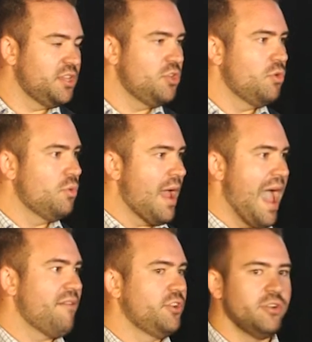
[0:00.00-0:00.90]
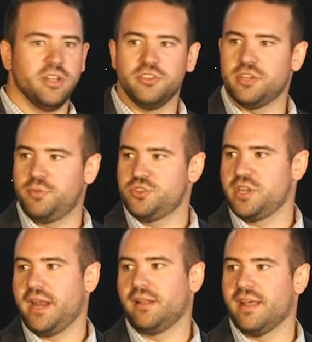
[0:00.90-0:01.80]
that you have in your dealership, you
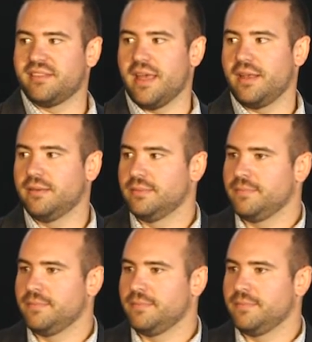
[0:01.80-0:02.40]
should analyze that.